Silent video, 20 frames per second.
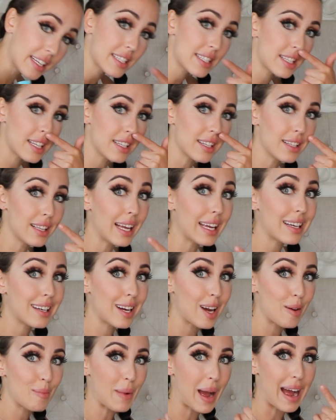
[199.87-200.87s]
it's gonna like
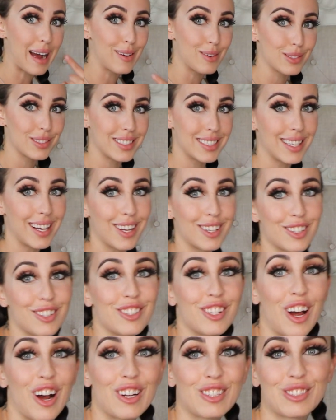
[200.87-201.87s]
come out the other
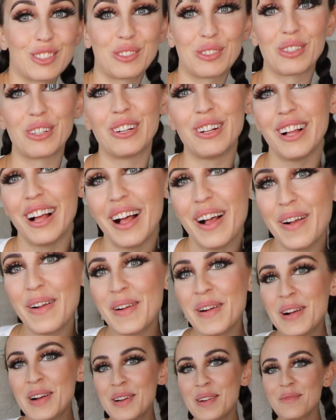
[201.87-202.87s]
nostril.
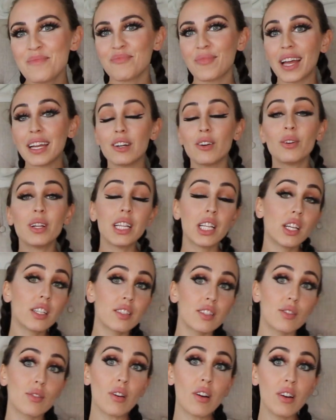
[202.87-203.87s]
I know it
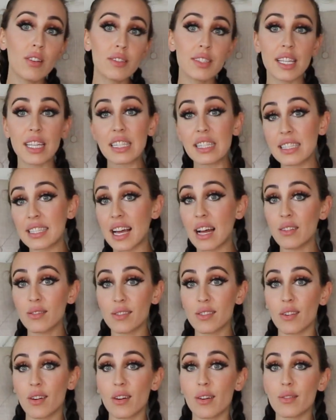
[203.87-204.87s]
looks gross, it sounds
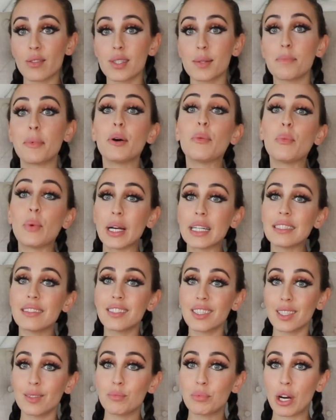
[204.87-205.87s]
gross, but when
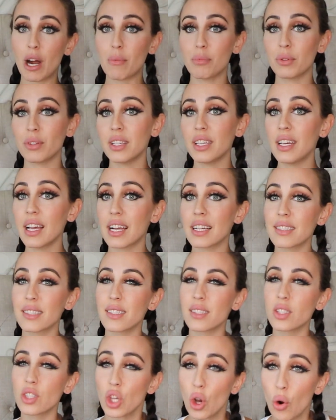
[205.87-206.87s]
done properly, it has
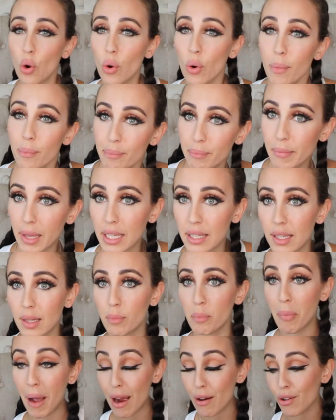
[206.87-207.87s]
so many
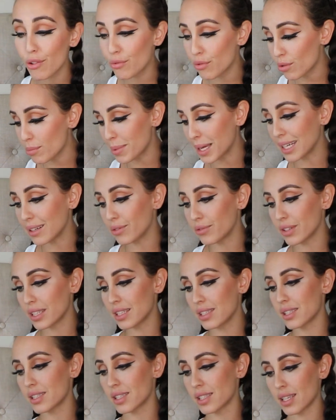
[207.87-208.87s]
powerful
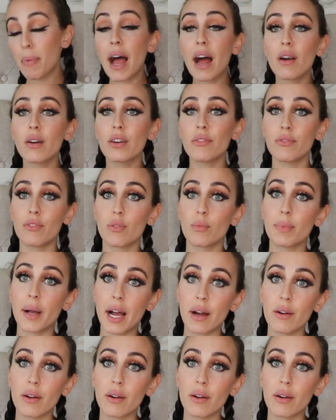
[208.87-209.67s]
benefits, powerful